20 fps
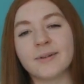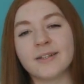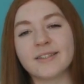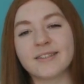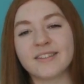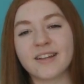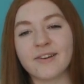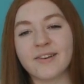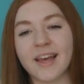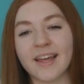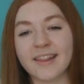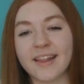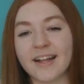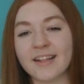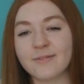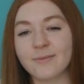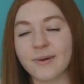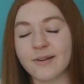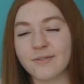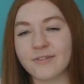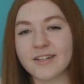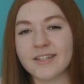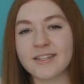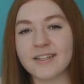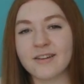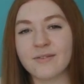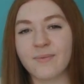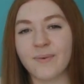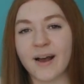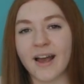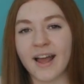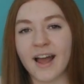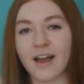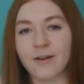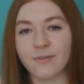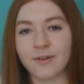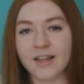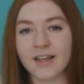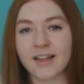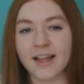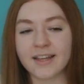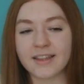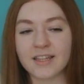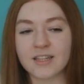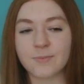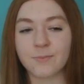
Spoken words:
So yeah, that's one reason why I really like this